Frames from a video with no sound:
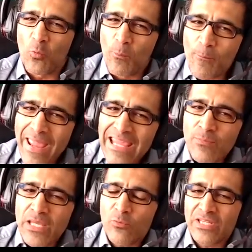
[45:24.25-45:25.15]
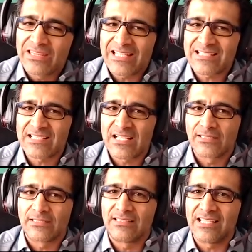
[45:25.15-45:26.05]
maybe with this
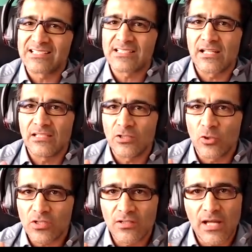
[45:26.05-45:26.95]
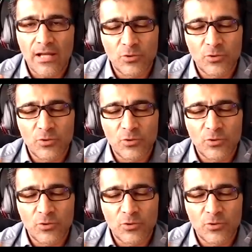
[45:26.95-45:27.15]
this you know uh,